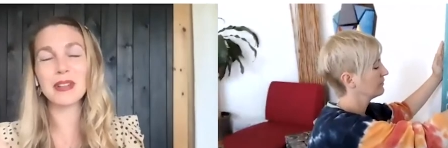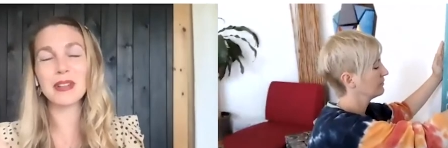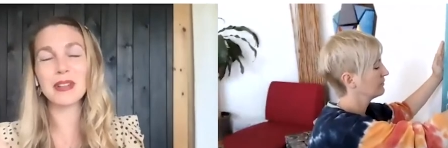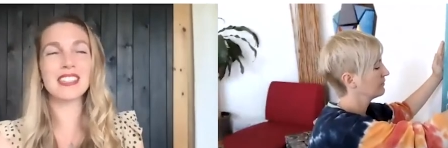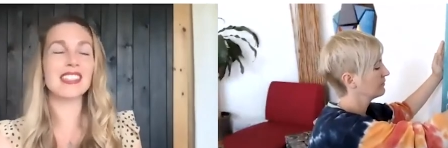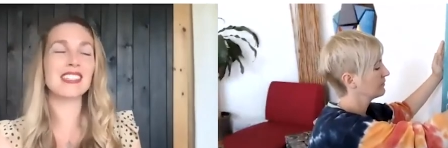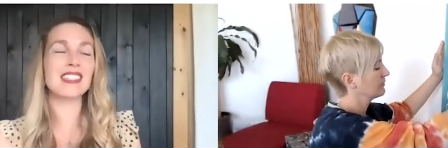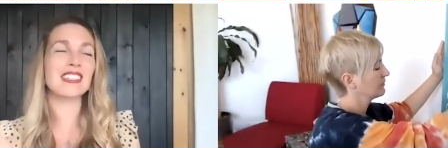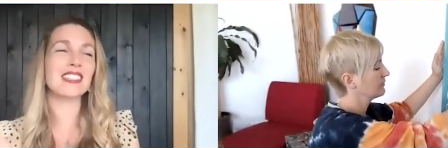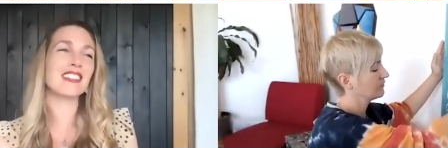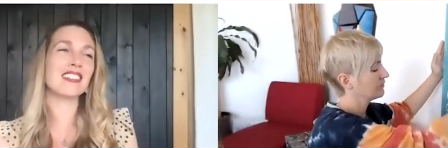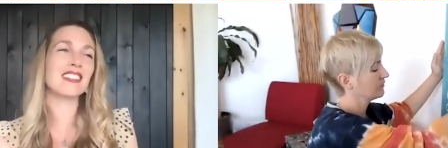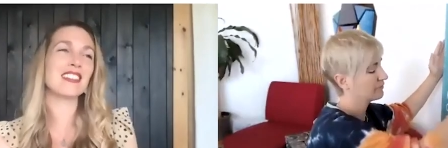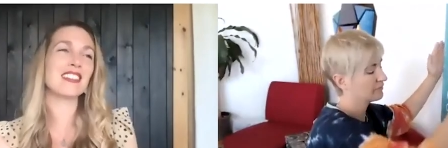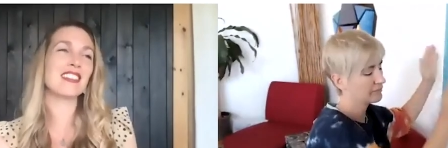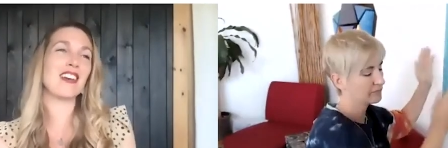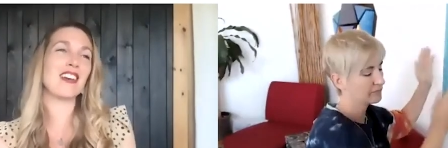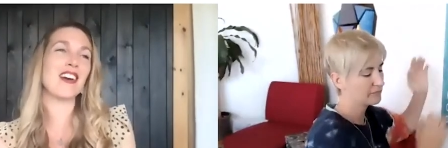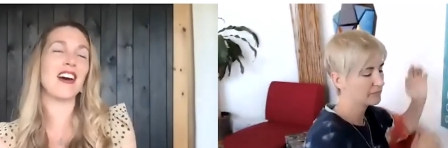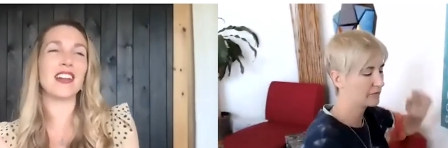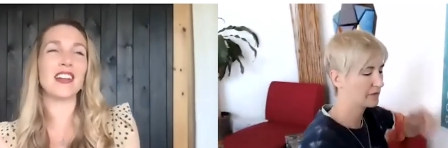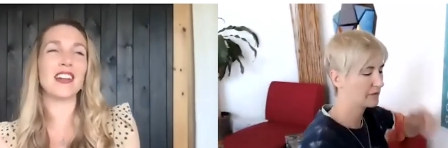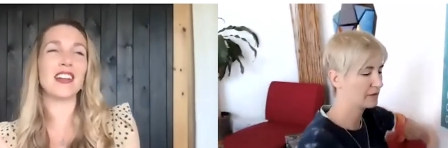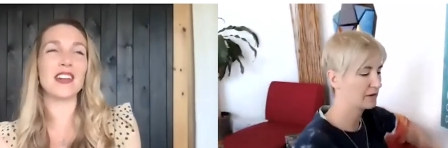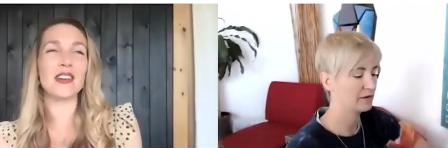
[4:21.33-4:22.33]
Speaker 1: for anybody that's
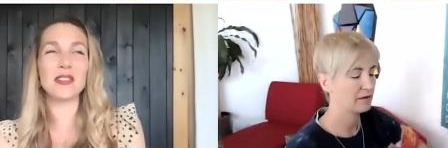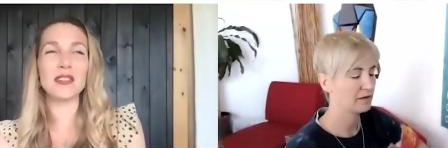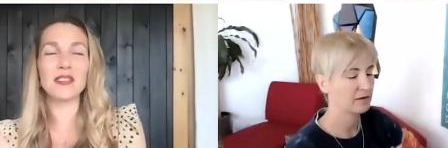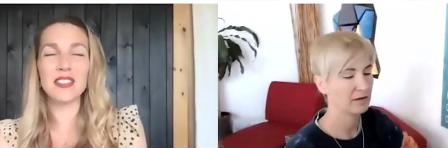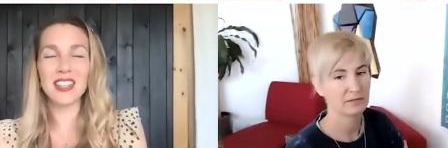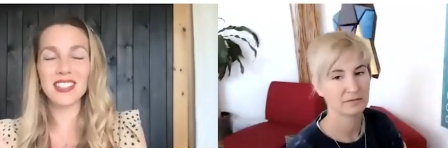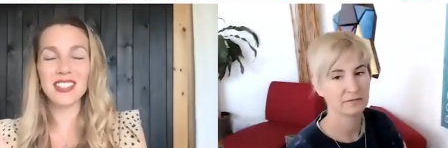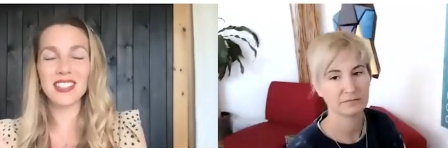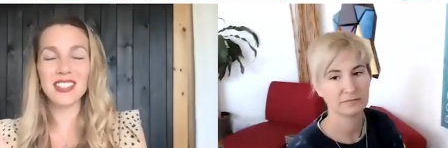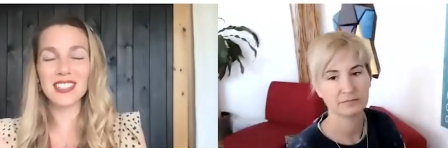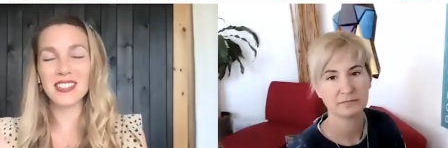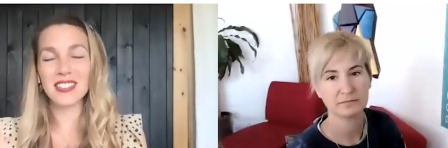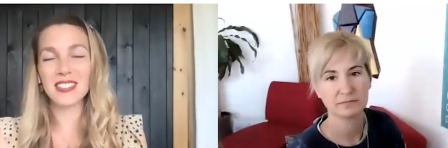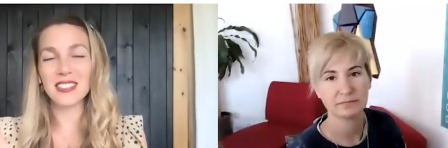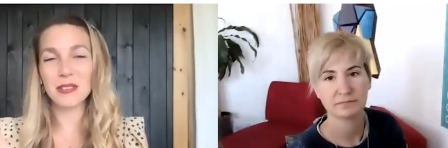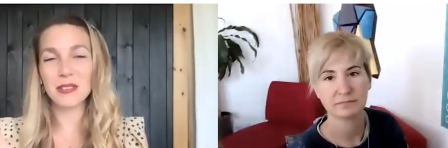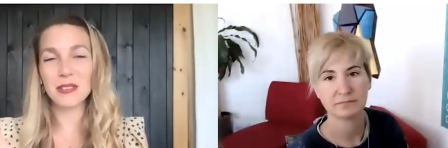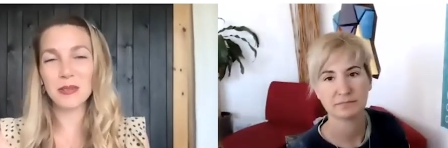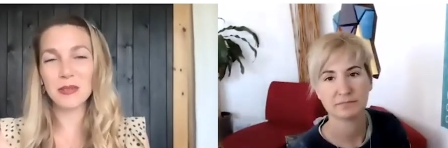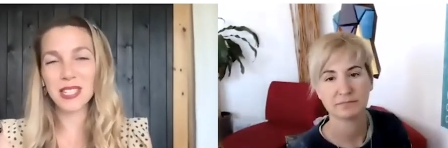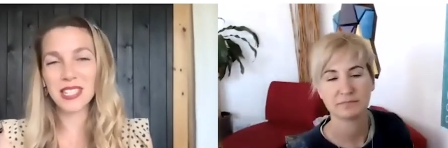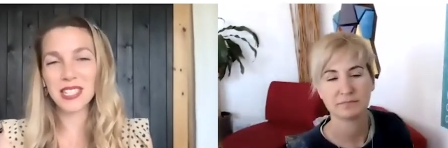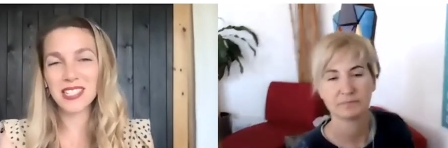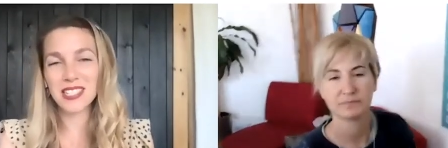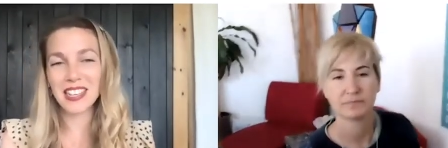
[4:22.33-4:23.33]
listening to the audio of this.
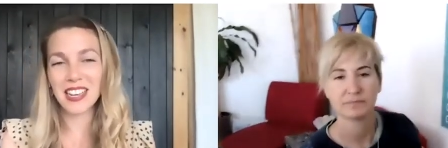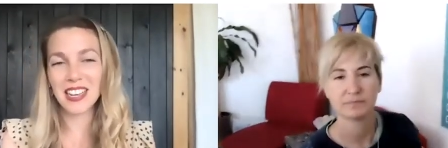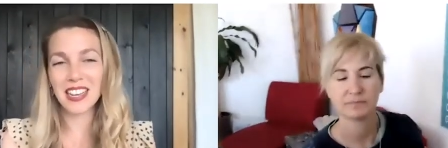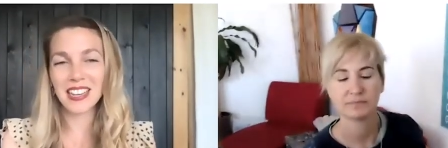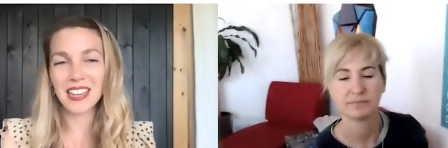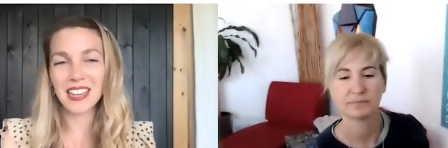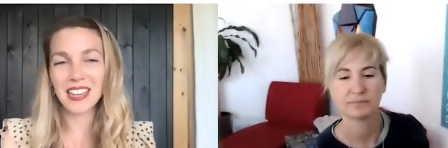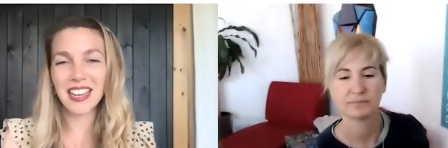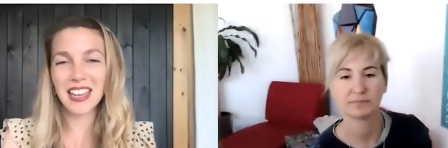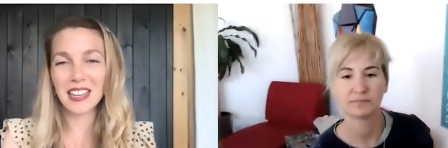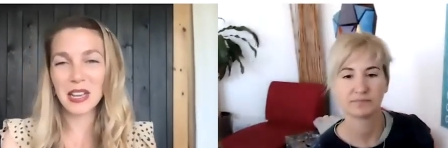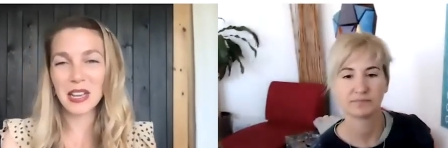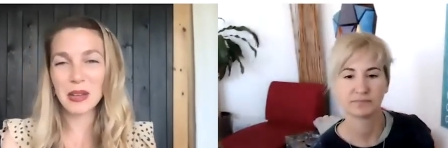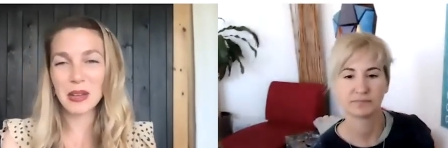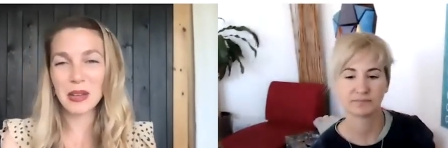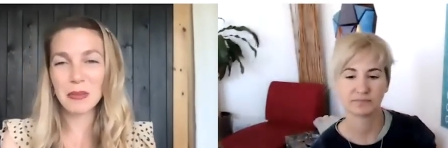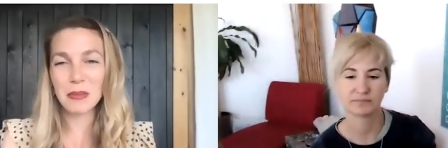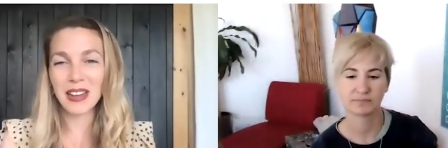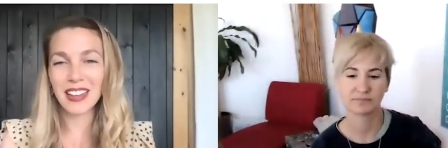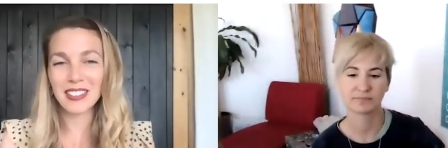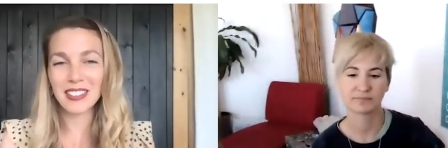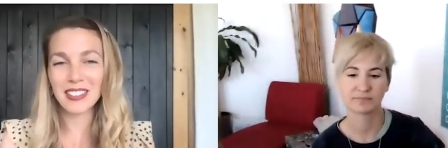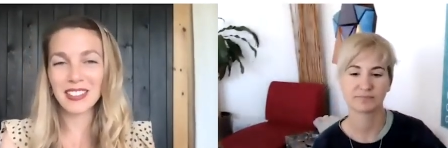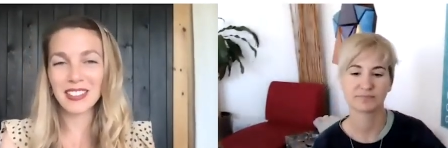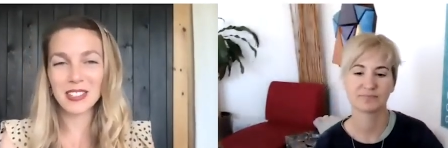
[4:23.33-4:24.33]
Uh, there was a sign
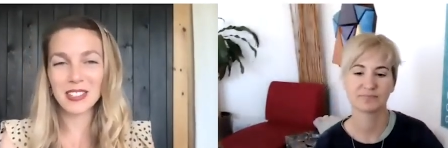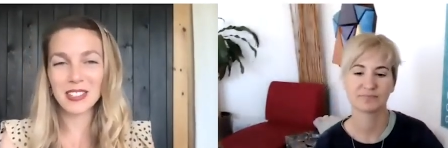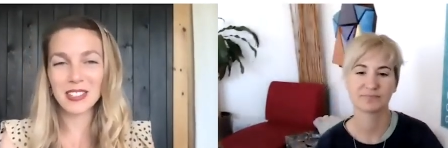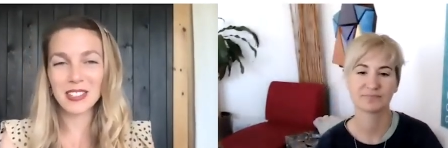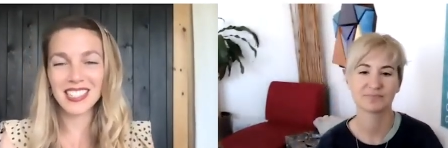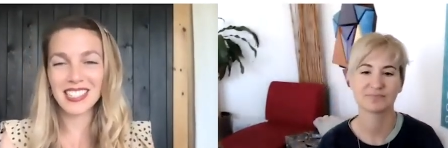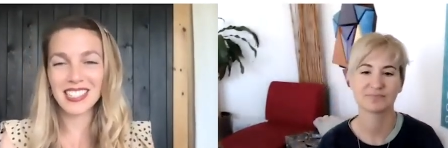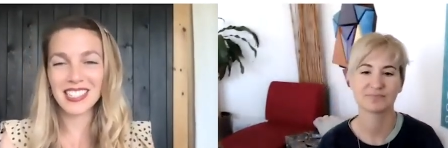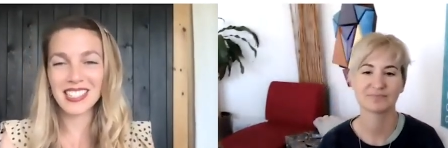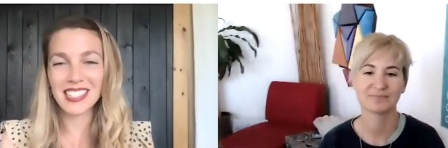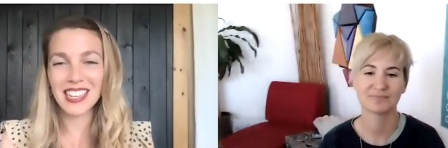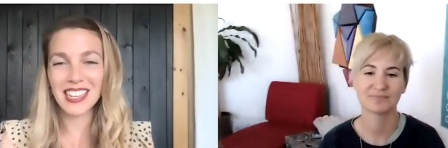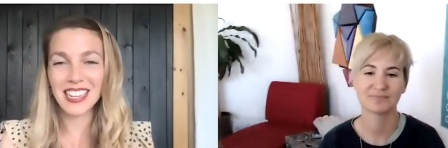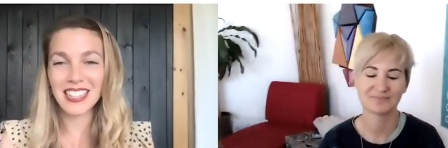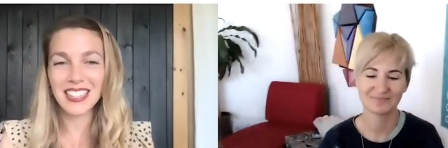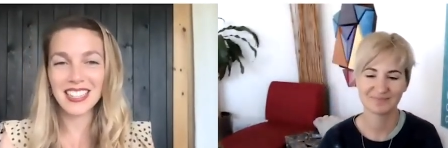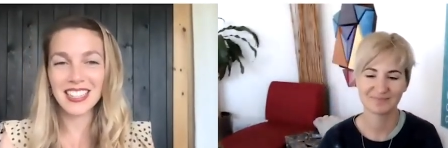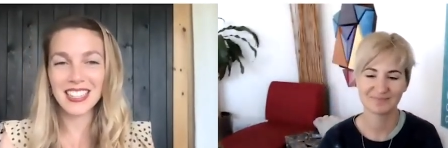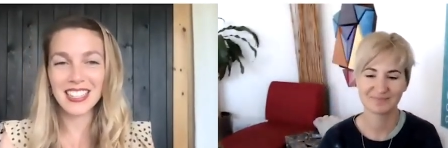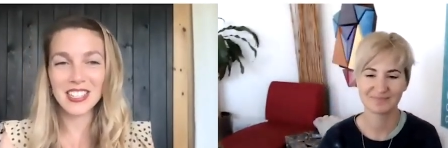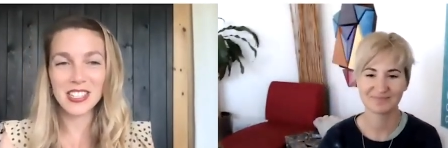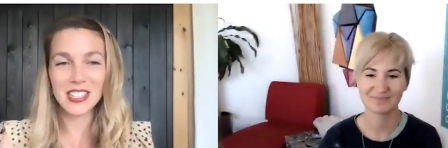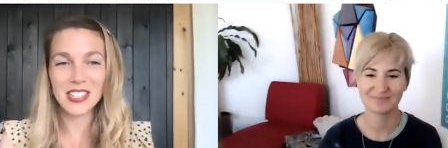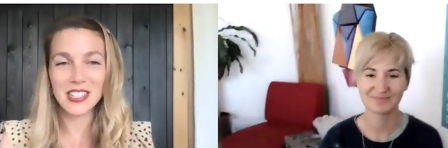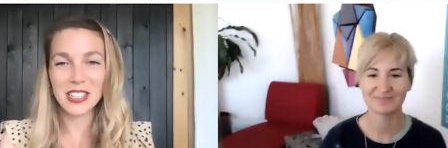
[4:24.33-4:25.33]
hanging behind Christina's
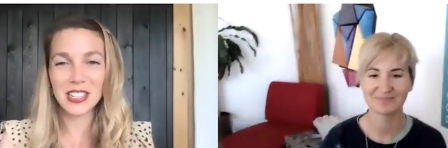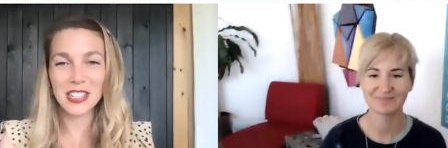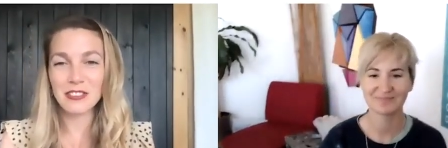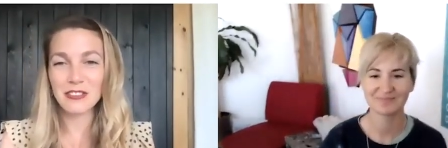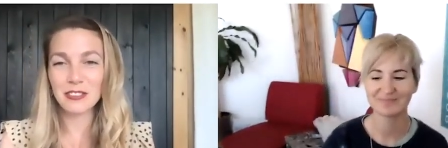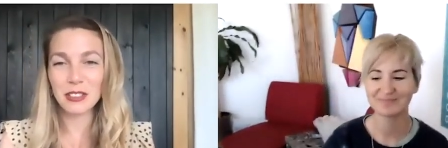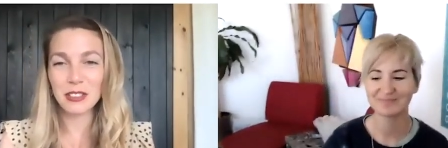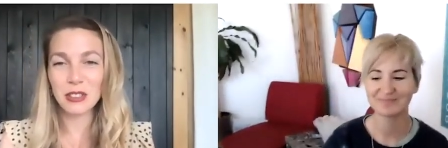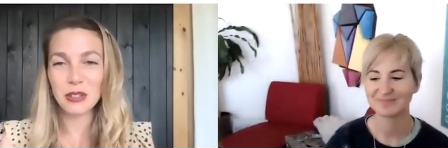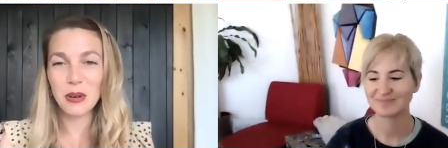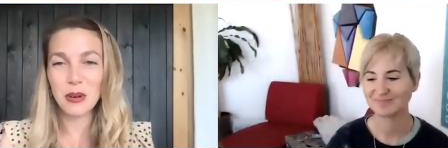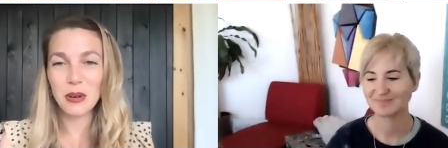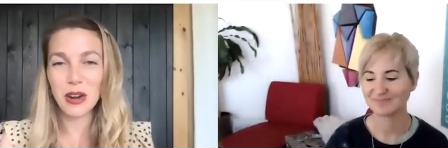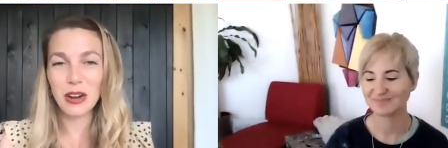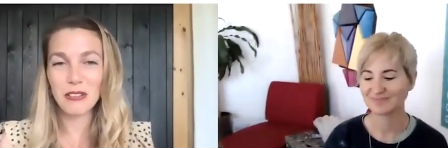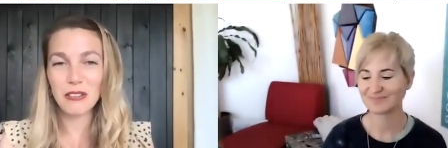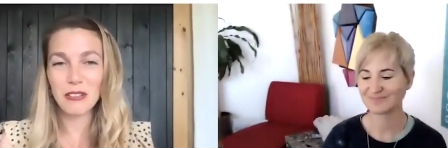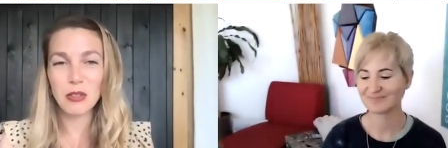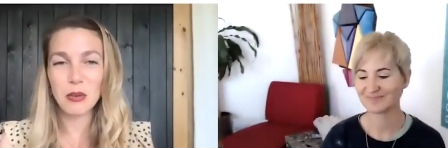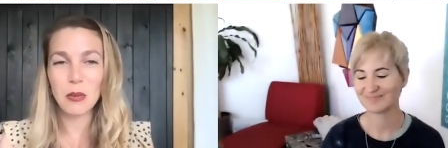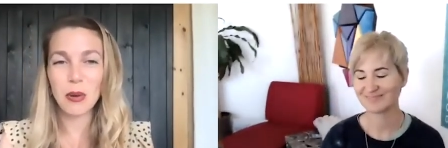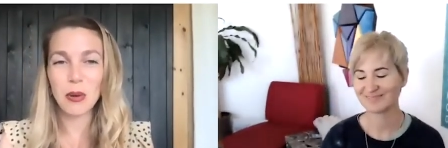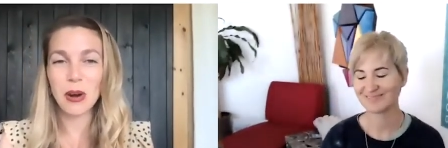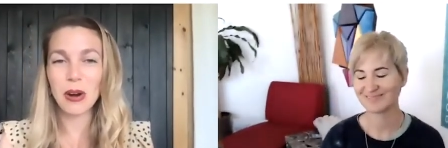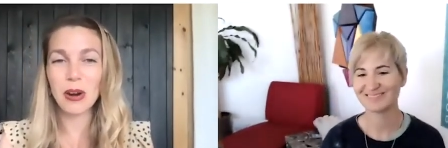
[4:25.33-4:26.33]
head that just like flew
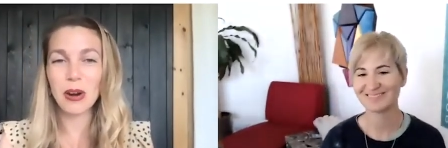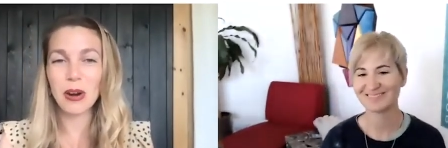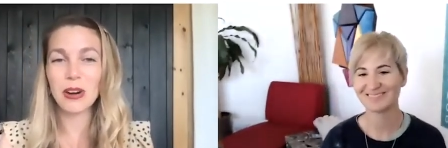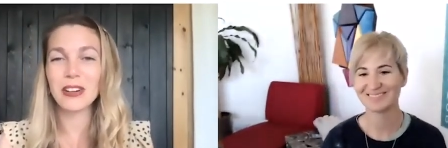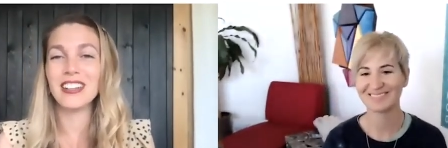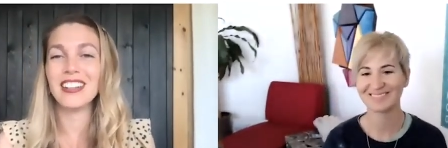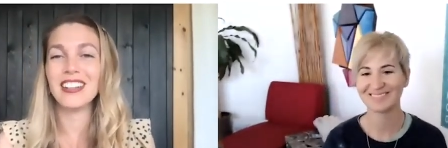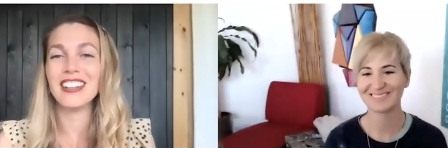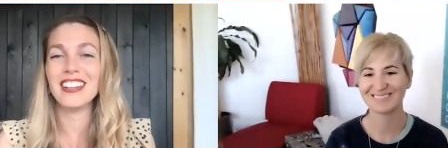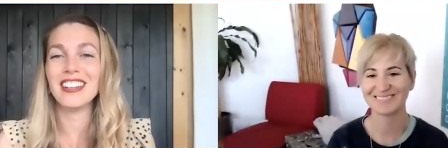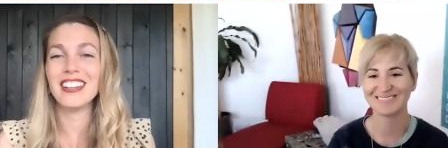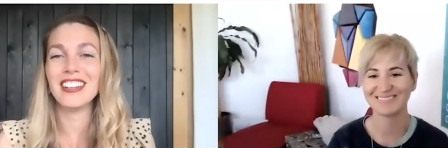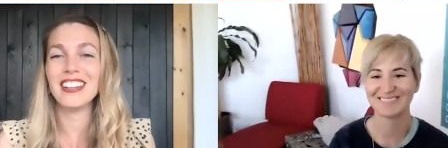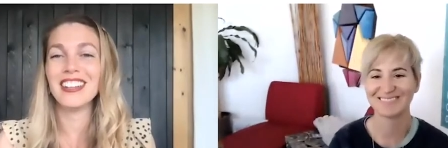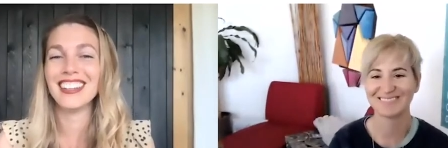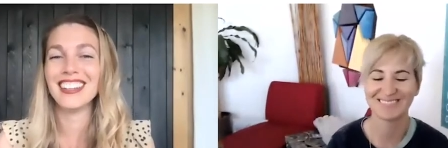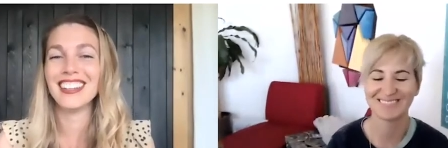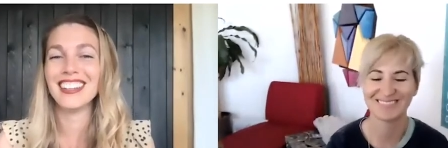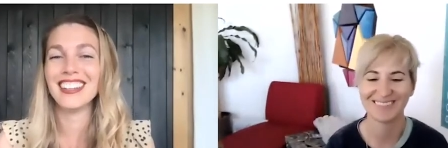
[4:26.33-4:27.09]
off the wall.